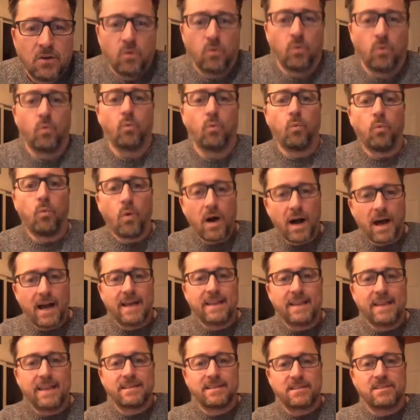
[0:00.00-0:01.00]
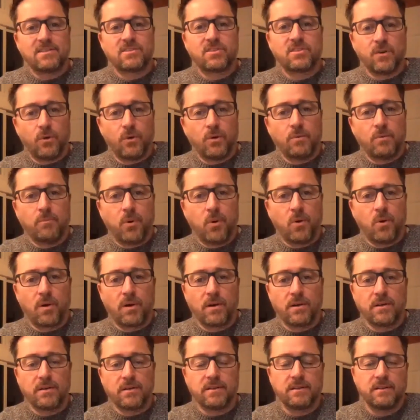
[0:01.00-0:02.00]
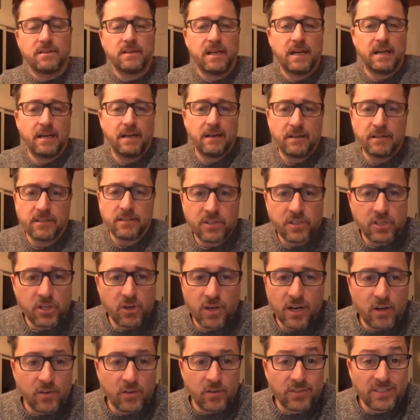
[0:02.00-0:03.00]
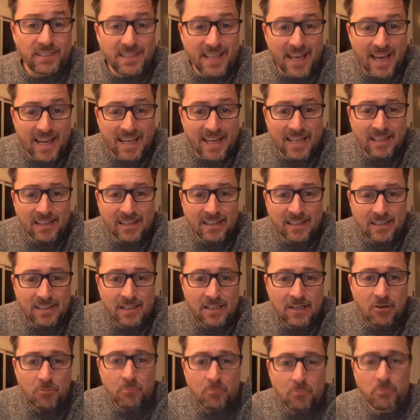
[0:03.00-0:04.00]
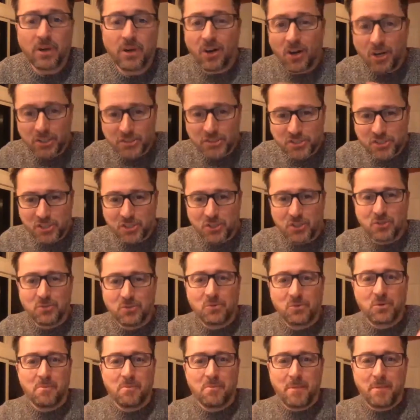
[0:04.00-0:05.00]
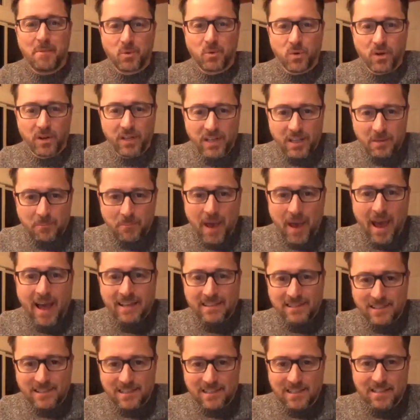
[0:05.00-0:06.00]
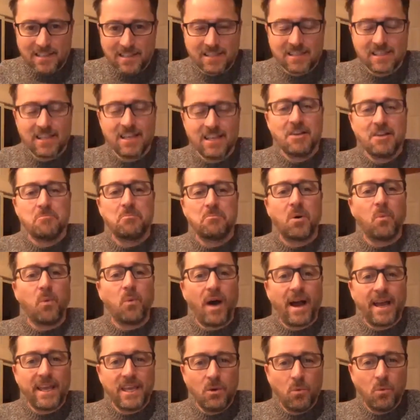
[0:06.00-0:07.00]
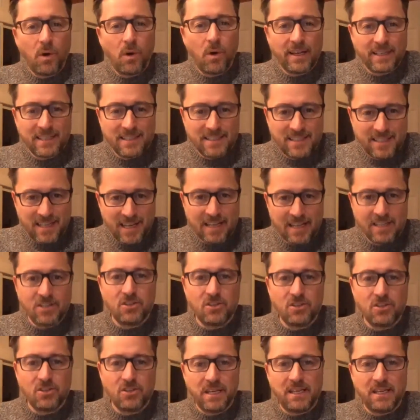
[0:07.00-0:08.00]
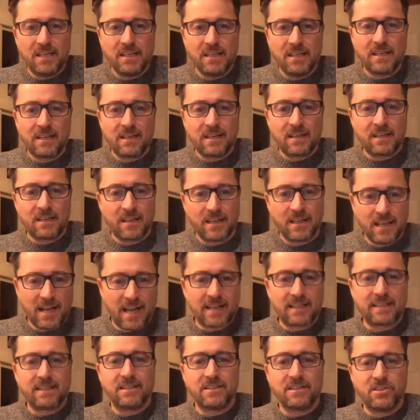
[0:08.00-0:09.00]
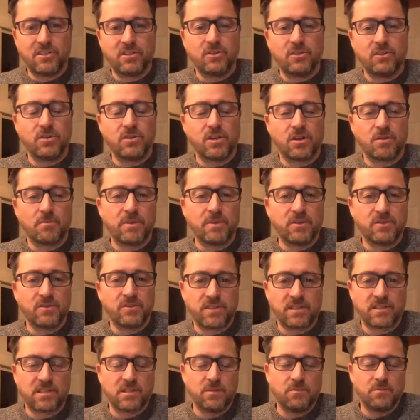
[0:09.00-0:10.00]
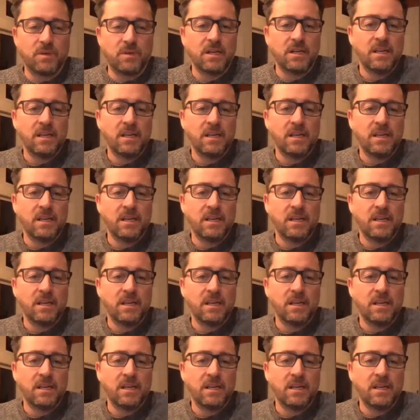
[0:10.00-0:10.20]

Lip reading: why this is so important to your health today. But also remember, we're going to get past this, but why you want to continue to be connected to your immune system